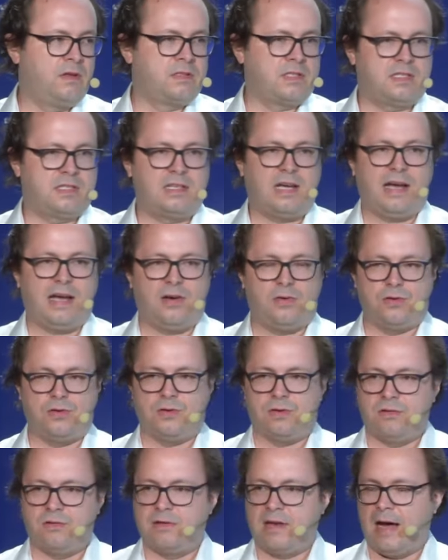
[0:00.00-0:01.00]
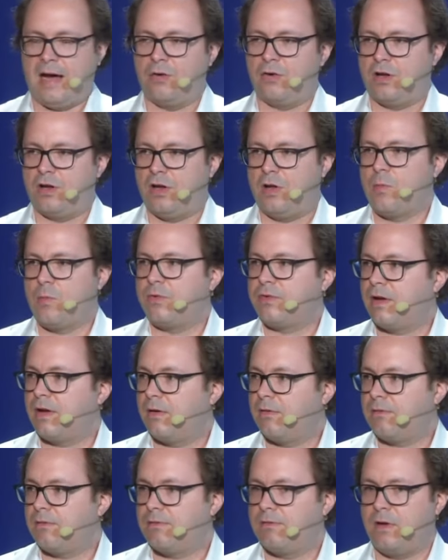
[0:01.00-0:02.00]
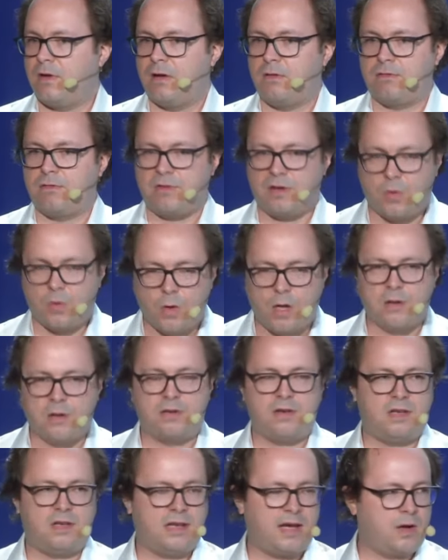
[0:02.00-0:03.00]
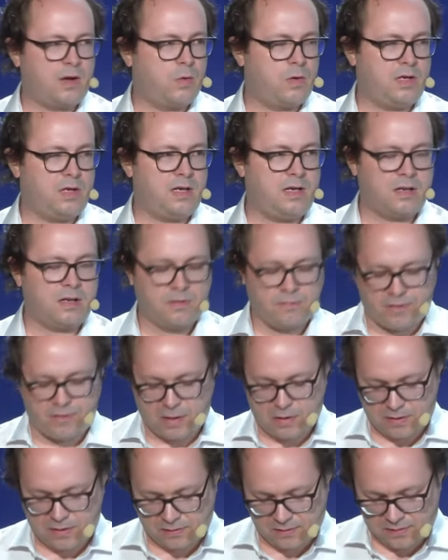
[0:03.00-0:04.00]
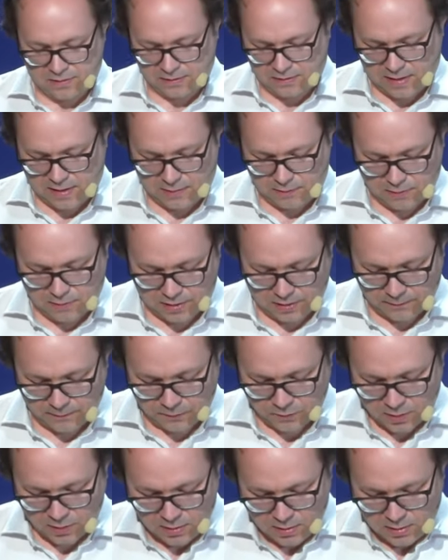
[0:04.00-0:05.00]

societal outcomes of equality, equity, fairness, this kind of thing.